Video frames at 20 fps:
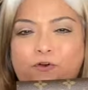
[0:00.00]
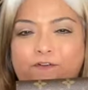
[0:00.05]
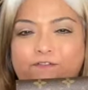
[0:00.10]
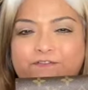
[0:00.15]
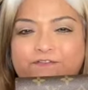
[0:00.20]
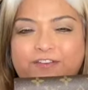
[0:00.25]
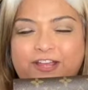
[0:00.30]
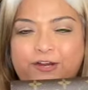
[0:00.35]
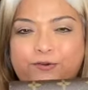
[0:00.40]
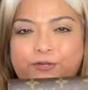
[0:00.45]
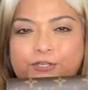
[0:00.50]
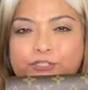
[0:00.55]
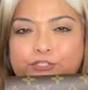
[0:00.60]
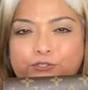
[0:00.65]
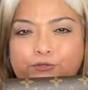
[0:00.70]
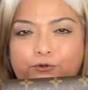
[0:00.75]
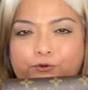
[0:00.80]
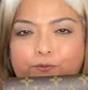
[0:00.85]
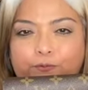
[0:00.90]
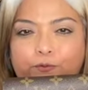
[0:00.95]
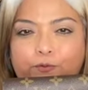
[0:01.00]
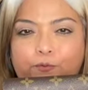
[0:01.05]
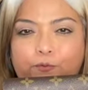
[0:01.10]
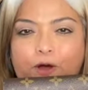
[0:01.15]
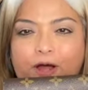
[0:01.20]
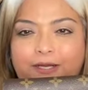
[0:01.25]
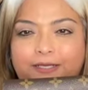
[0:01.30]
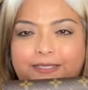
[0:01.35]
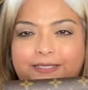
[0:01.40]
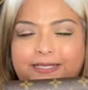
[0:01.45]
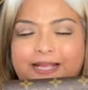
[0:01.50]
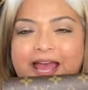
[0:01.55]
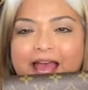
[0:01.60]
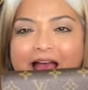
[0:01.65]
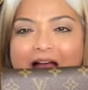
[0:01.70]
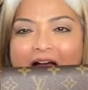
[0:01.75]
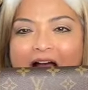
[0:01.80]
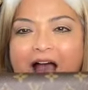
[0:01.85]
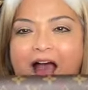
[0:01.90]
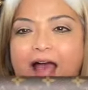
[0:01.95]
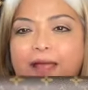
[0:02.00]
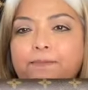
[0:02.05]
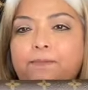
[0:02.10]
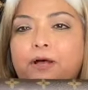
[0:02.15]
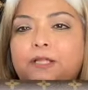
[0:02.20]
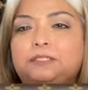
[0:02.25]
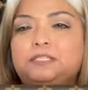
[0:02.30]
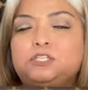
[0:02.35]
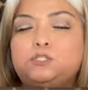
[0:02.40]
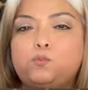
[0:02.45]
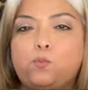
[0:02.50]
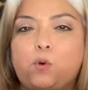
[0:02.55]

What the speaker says: a very durable wallet. I bought this